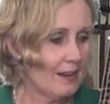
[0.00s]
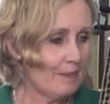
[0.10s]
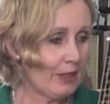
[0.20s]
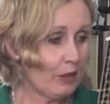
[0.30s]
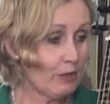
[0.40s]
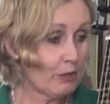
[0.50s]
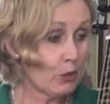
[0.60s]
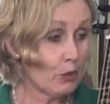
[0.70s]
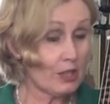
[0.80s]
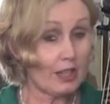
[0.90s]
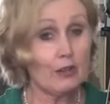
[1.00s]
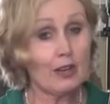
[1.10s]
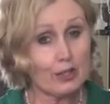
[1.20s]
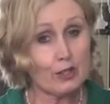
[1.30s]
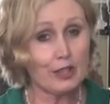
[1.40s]
And on the recording, you
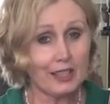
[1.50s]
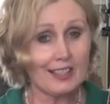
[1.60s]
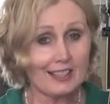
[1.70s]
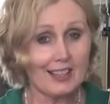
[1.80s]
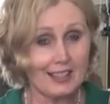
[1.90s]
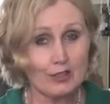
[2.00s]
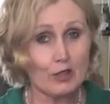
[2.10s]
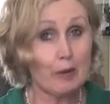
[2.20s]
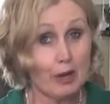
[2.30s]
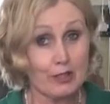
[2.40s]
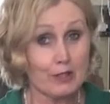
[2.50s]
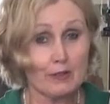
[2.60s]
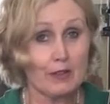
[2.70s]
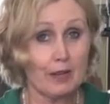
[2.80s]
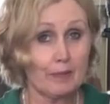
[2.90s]
get two clicks in, two bars
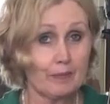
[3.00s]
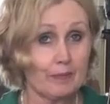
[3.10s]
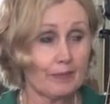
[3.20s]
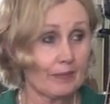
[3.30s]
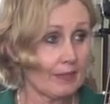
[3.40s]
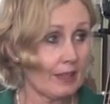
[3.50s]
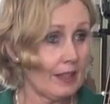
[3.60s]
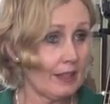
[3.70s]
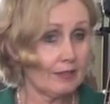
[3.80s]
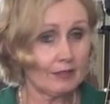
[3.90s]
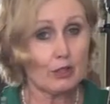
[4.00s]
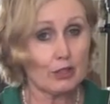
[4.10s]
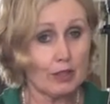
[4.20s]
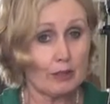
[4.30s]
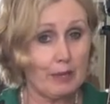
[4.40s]
of
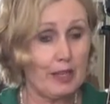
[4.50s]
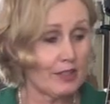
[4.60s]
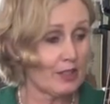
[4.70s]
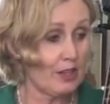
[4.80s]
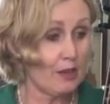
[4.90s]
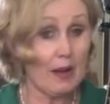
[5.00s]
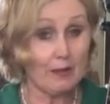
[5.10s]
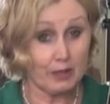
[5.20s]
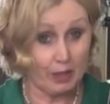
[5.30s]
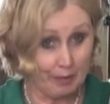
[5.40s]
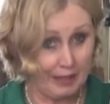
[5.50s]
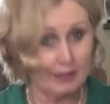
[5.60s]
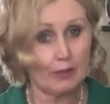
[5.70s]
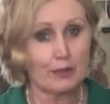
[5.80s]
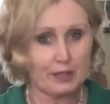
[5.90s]
crotchet beats, so you have to come
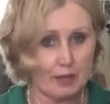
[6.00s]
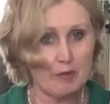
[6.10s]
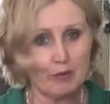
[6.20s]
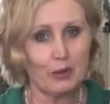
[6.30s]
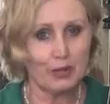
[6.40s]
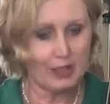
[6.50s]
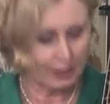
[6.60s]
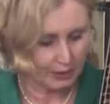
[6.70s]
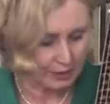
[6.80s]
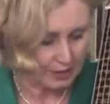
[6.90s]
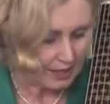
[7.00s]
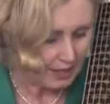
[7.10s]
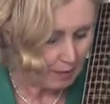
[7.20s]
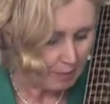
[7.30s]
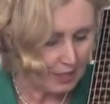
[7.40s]
in, obviously, before the last
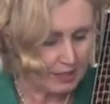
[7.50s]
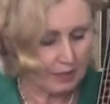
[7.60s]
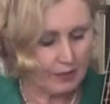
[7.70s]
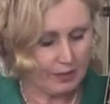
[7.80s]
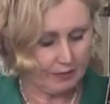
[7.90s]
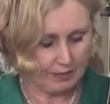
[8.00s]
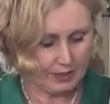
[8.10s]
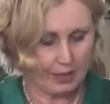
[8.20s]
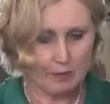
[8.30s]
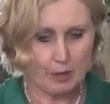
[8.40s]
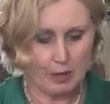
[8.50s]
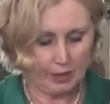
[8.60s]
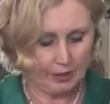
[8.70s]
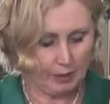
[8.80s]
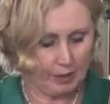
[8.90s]
beat of the second
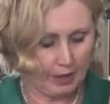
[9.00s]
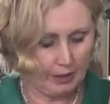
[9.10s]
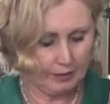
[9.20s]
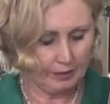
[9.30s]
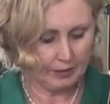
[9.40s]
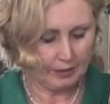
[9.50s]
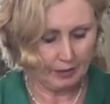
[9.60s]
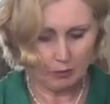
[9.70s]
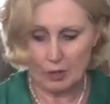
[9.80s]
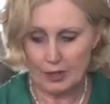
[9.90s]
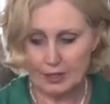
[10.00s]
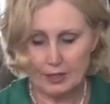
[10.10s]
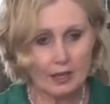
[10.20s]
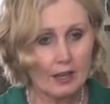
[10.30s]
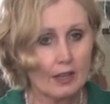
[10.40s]
bar. Here we go. One,
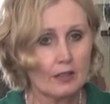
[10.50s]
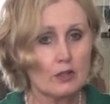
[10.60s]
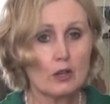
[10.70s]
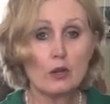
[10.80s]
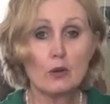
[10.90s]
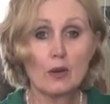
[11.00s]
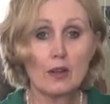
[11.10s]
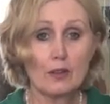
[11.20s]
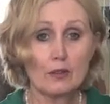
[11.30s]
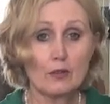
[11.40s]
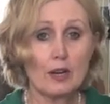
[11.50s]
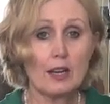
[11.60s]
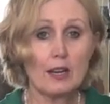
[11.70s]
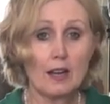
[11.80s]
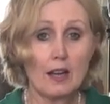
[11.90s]
two,
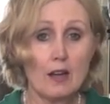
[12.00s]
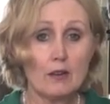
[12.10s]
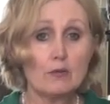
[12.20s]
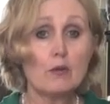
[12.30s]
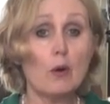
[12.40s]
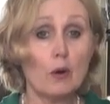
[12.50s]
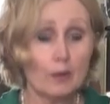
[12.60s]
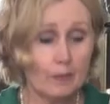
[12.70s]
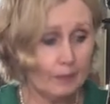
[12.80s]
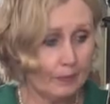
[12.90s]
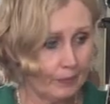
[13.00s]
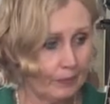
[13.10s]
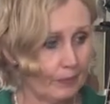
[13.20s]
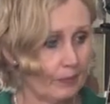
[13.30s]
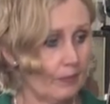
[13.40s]
three, four.
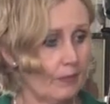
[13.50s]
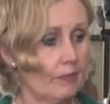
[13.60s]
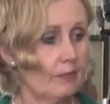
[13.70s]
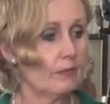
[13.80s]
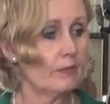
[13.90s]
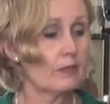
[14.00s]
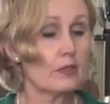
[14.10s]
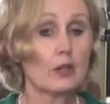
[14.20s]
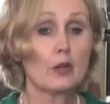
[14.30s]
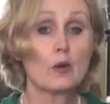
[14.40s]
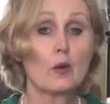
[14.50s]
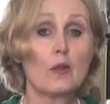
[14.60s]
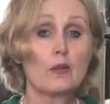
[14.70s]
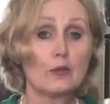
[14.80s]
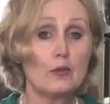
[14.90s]
Two,
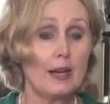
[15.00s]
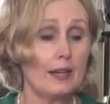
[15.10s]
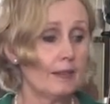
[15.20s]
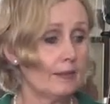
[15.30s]
three.